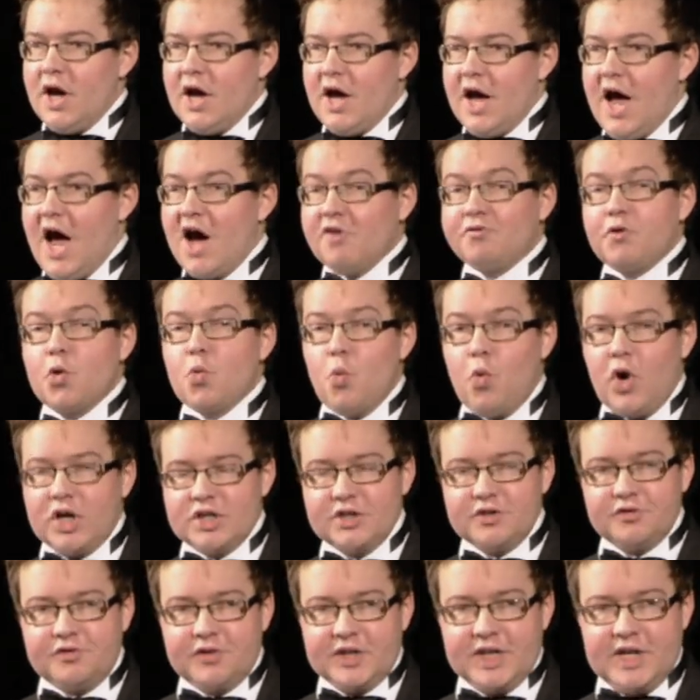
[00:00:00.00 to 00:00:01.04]
Have a
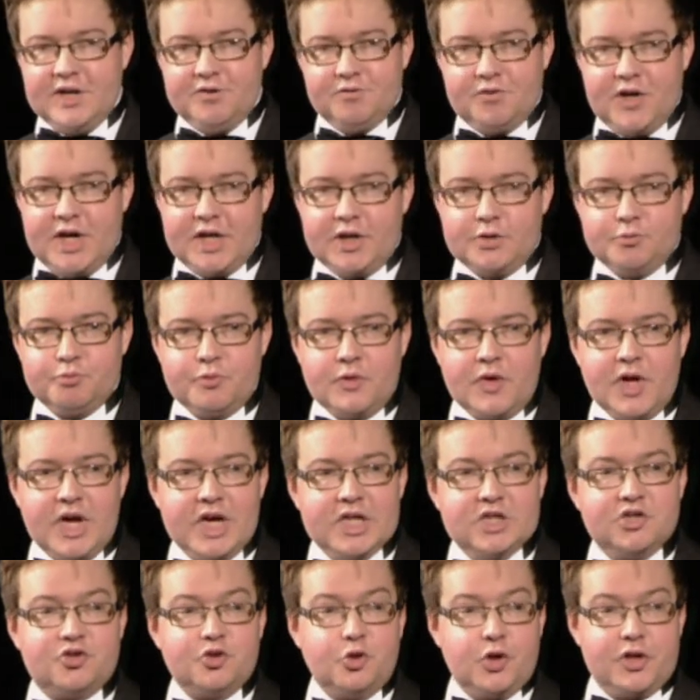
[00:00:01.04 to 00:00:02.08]
wonderful evening.
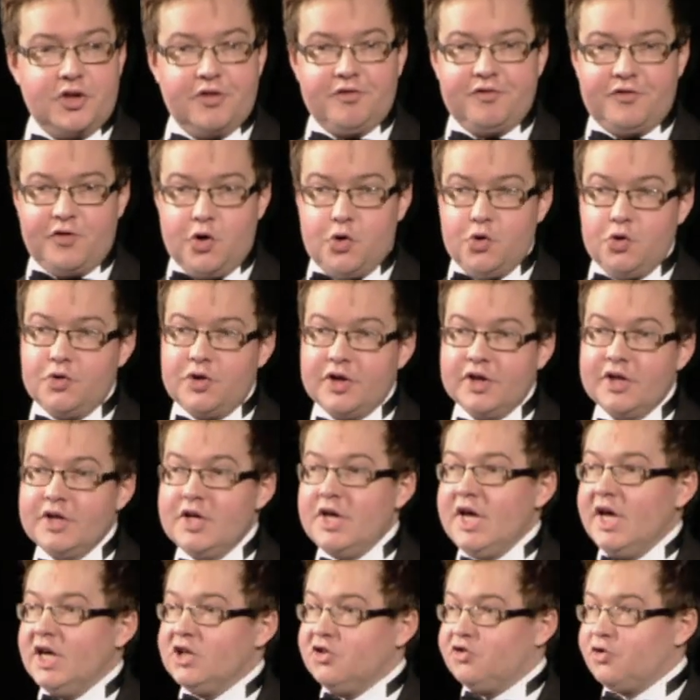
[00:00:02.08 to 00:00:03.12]
Enjoy the food,
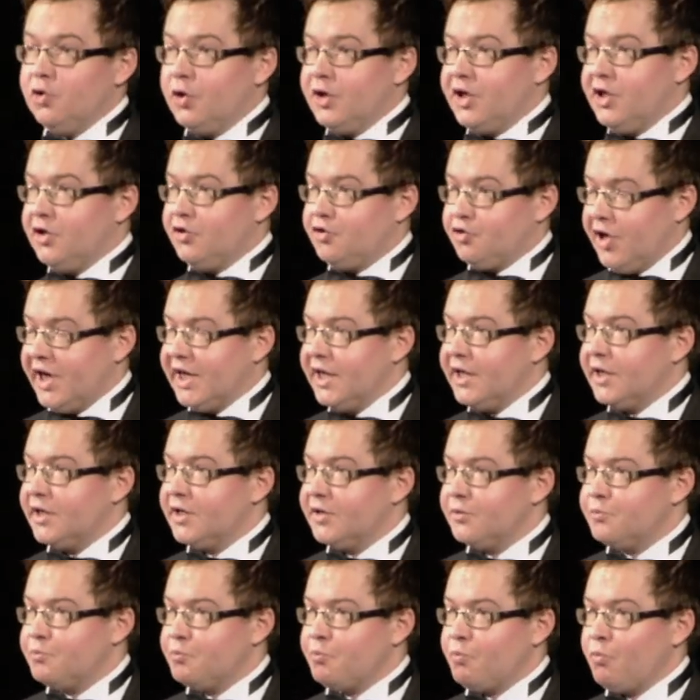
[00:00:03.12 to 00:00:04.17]
enjoy the drink,
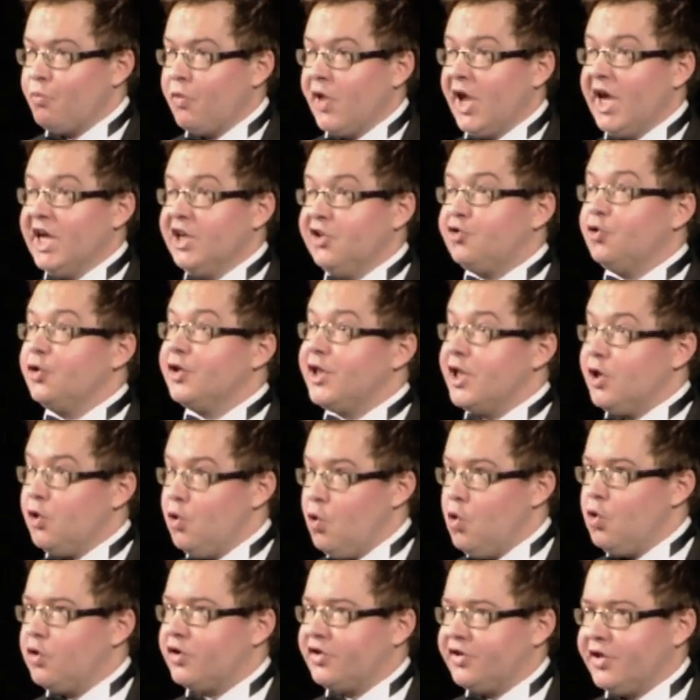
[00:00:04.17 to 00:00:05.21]
enjoy the
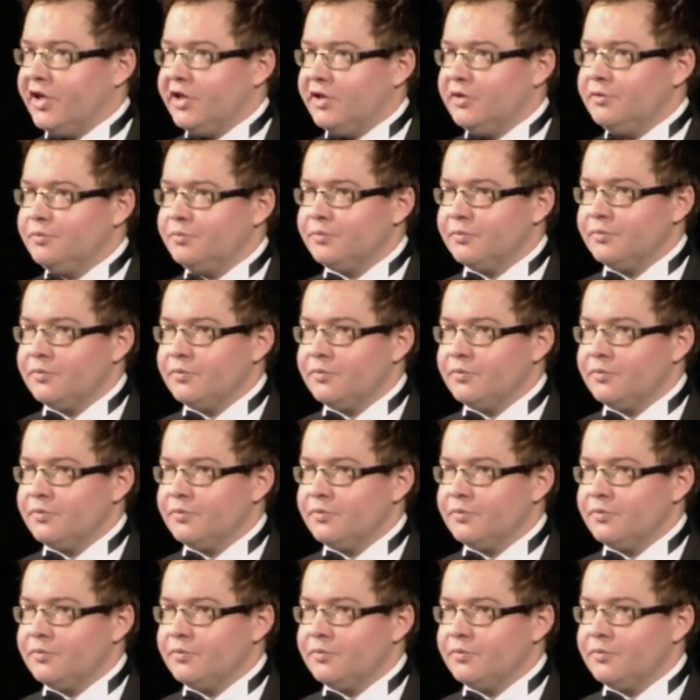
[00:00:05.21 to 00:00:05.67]
auction.